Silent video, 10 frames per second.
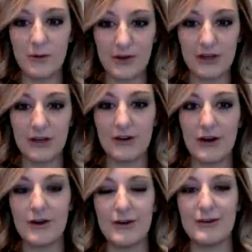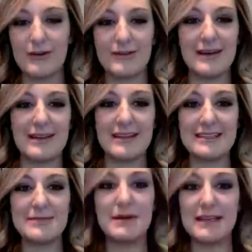or you could grow
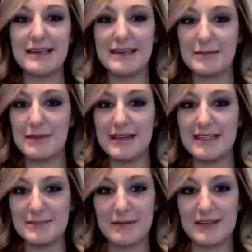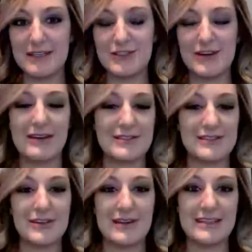this many peas, but it means
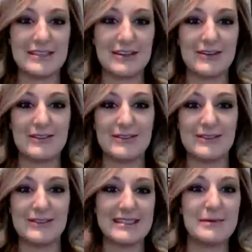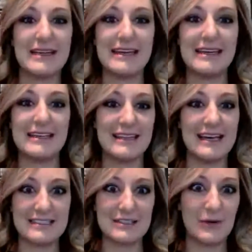you get to grow this many
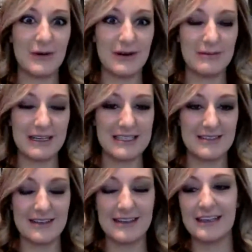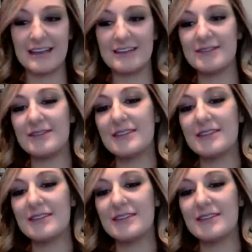less corn because of it, you know?